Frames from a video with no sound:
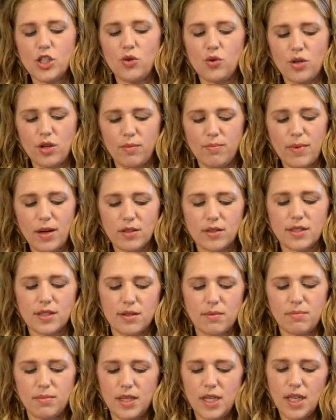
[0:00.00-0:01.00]
You could melt
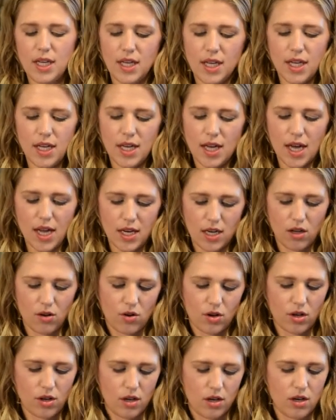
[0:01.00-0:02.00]
some ghee and you
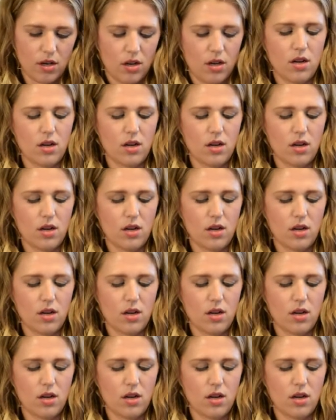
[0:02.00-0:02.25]
could